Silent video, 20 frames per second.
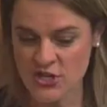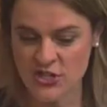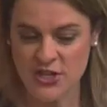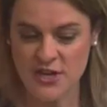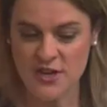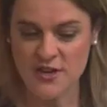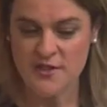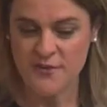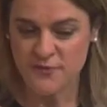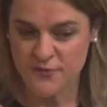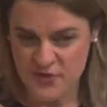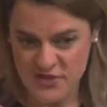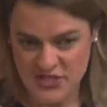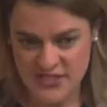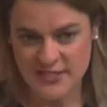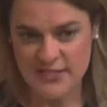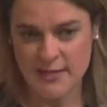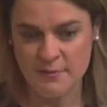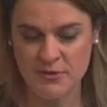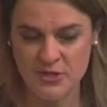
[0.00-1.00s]
So the first
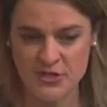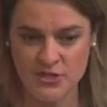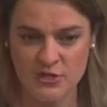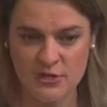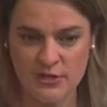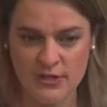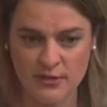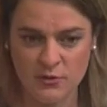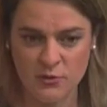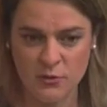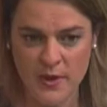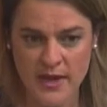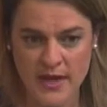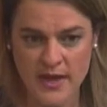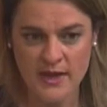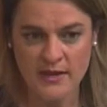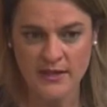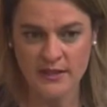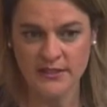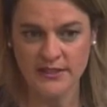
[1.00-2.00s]
step is to look at where
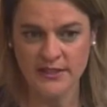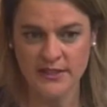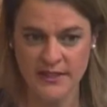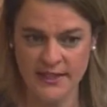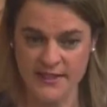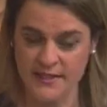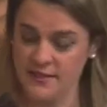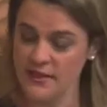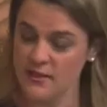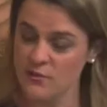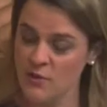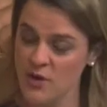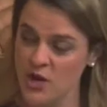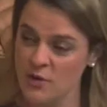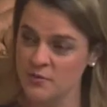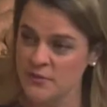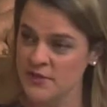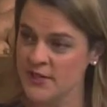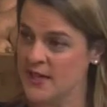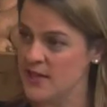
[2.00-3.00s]
in our diet can we
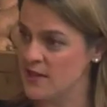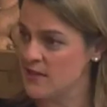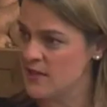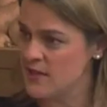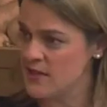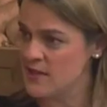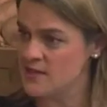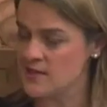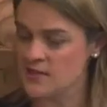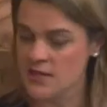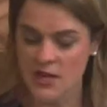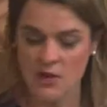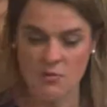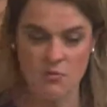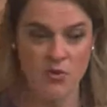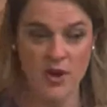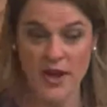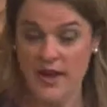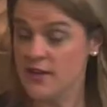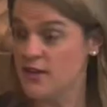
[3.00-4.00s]
obtain these
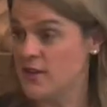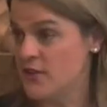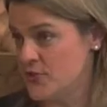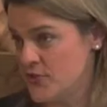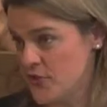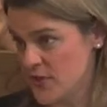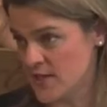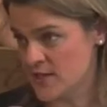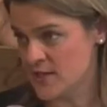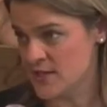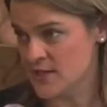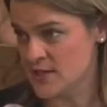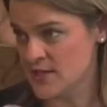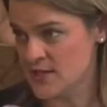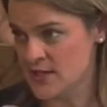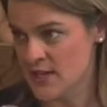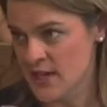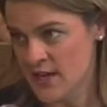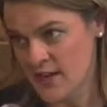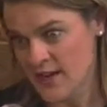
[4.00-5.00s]
brain
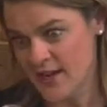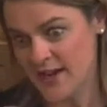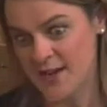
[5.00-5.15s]
nutrients.